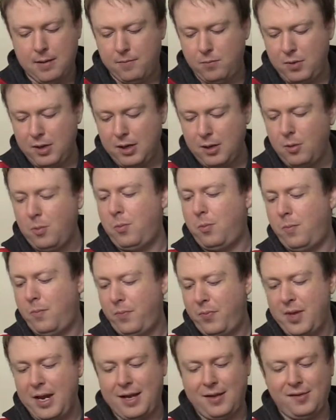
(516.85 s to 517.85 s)
We knew
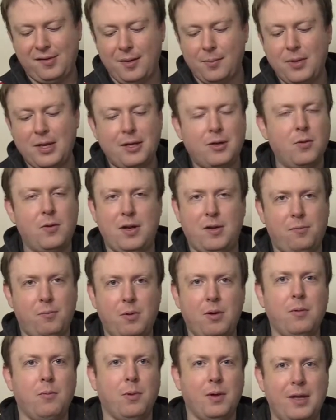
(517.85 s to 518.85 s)
that something Goonies
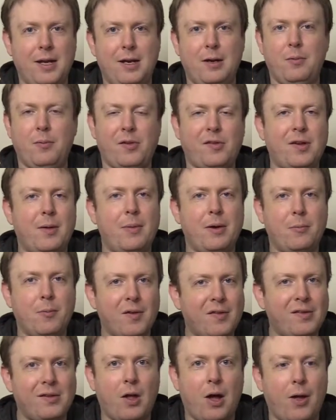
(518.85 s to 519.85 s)
related was coming
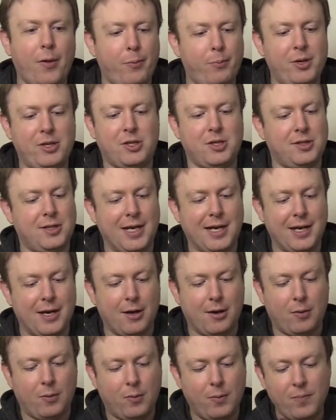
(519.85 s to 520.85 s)
with Sloth. We just didn't
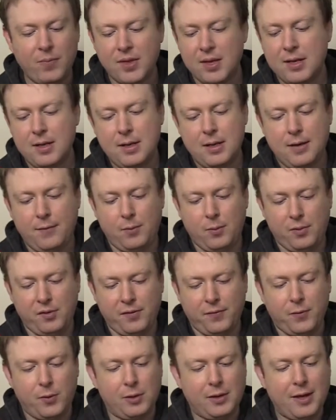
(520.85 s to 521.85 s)
know if it was
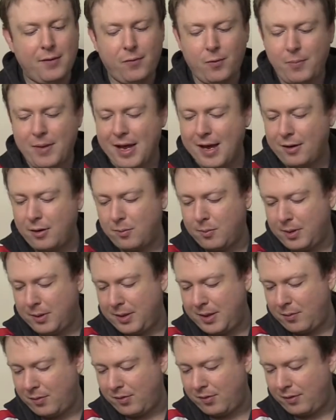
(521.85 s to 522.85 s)
a full level pack or what
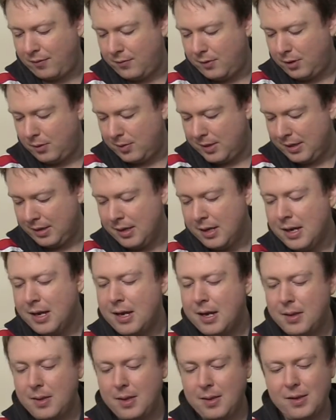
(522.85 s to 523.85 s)
they were sort of doing.
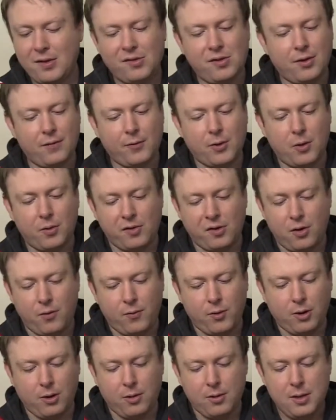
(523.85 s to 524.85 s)
And then this sort of goes
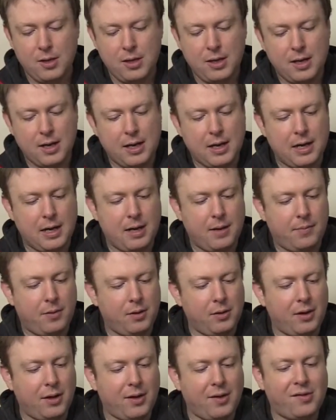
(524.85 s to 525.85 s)
over a
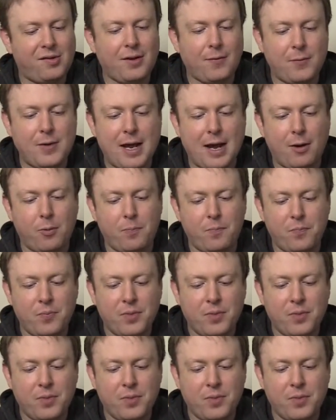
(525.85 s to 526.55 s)
lot of the stuff. Now,